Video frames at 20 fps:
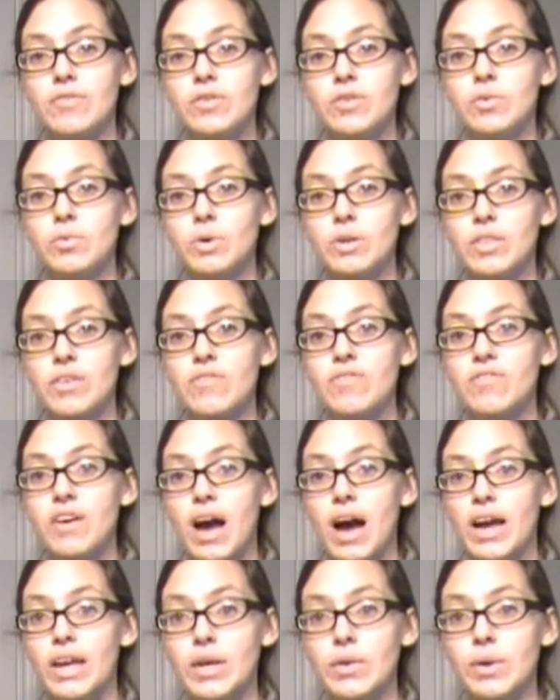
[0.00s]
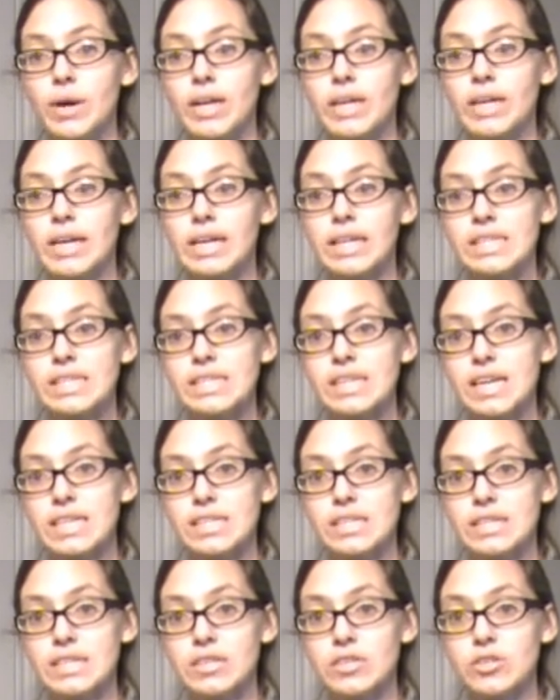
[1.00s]
with evaluating and
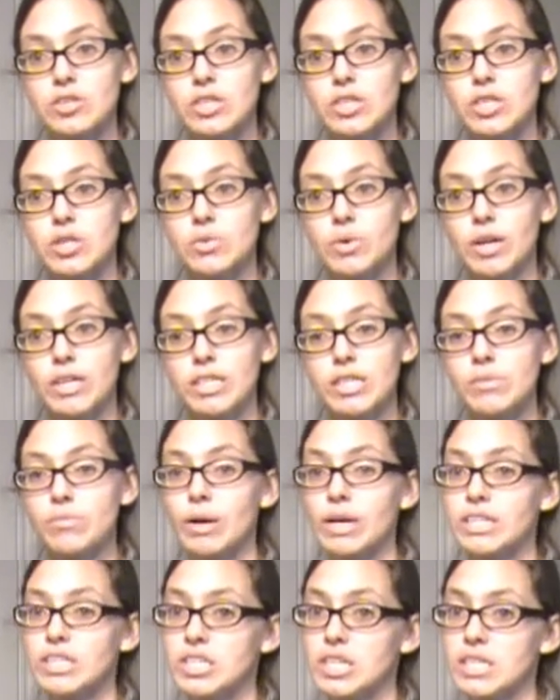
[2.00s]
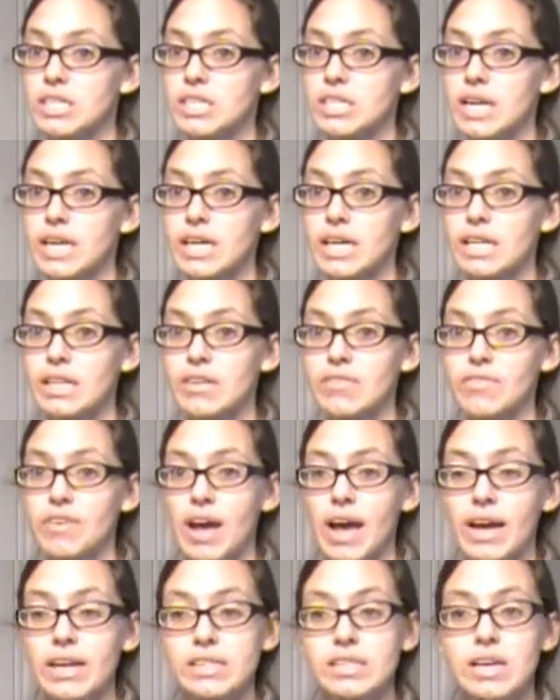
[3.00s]
assessing their situation by just taking the
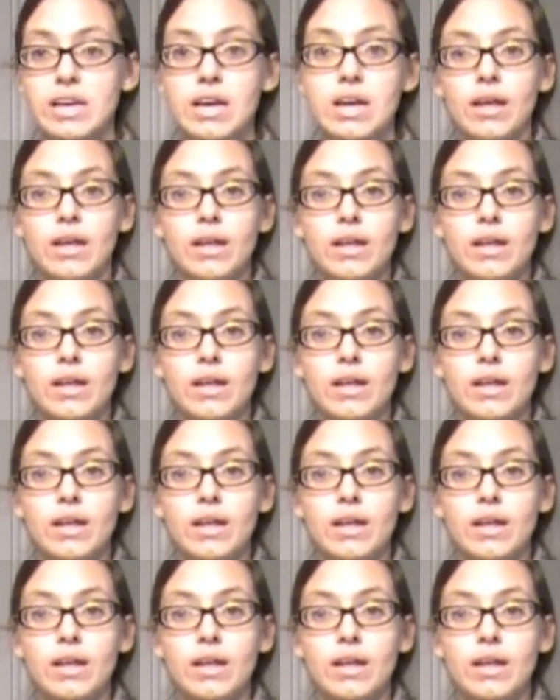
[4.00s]
facts.